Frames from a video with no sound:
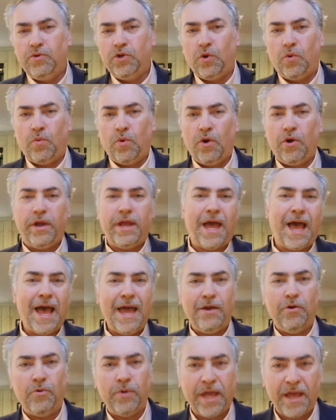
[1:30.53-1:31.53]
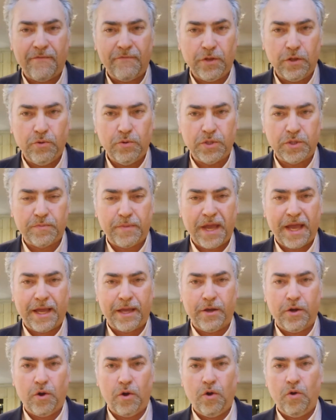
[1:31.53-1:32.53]
don't worry, I don't have a Lewis bag
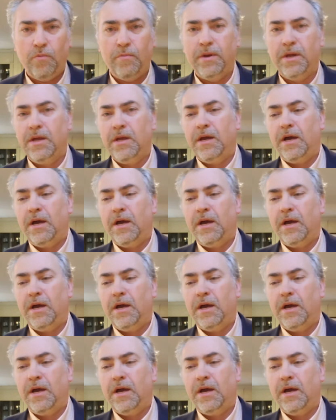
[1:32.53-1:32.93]
at home.